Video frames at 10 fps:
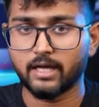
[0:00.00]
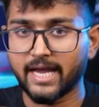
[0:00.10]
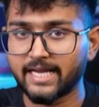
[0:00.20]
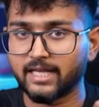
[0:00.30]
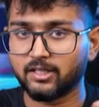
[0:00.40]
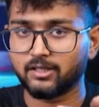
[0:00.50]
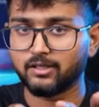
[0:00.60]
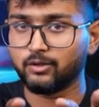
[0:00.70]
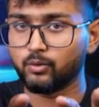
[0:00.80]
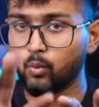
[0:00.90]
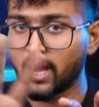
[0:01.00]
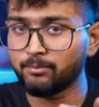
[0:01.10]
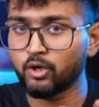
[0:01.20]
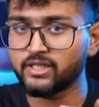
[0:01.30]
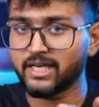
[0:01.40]
Again, one
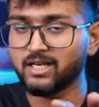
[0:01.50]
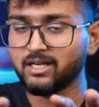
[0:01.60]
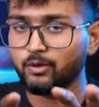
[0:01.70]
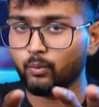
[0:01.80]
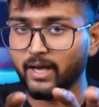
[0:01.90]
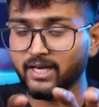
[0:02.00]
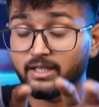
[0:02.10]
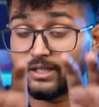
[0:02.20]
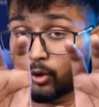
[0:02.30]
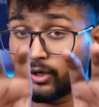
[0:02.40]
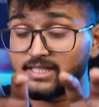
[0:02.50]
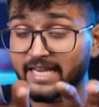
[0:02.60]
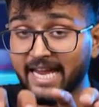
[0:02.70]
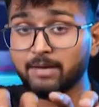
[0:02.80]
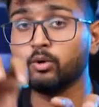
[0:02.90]
more scene where drone is
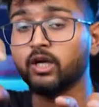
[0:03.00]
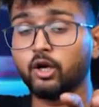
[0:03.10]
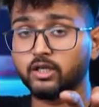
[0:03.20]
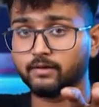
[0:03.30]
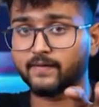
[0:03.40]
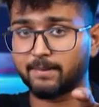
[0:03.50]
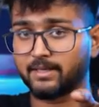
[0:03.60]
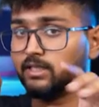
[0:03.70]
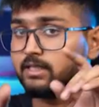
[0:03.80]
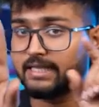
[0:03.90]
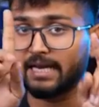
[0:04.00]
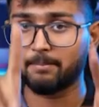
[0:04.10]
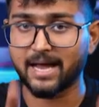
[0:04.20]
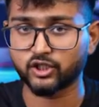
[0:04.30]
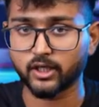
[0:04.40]
again moving out of the camera. This is again a
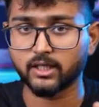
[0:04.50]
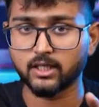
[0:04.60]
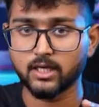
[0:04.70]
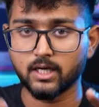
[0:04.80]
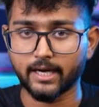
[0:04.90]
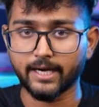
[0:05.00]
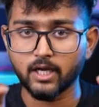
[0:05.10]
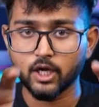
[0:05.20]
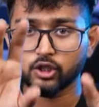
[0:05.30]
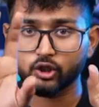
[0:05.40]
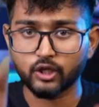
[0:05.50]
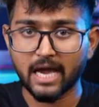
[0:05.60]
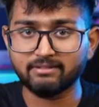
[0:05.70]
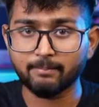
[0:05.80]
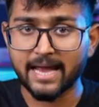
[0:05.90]
match cut, right? So you
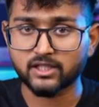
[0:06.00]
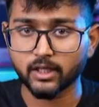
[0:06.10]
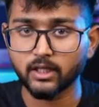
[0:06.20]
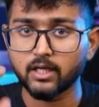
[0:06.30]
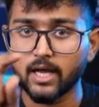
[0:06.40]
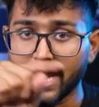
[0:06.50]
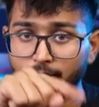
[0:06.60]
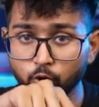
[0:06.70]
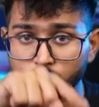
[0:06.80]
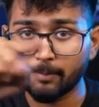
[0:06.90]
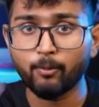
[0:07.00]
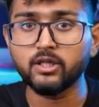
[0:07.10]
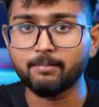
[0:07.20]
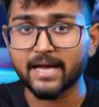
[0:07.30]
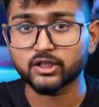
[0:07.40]
have a match cut, and to support
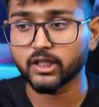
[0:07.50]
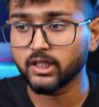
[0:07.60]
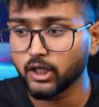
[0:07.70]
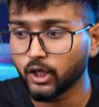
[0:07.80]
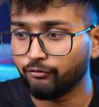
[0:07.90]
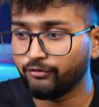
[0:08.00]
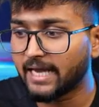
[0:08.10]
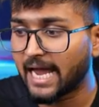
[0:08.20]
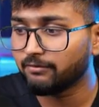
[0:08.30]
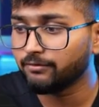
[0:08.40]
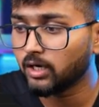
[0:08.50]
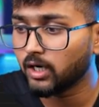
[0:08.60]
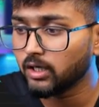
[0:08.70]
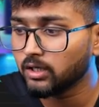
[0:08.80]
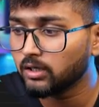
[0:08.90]
the match cut, we have
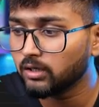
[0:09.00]
a